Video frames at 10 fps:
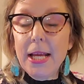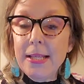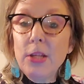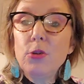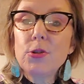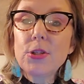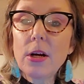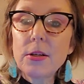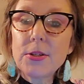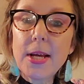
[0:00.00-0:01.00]
and then you
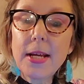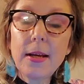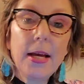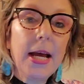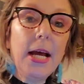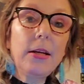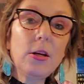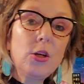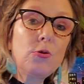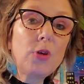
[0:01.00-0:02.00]
start saying, and
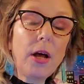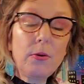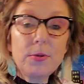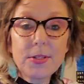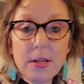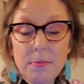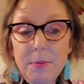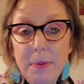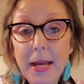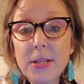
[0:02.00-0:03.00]
you thought it was going to
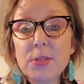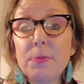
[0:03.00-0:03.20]
be paints,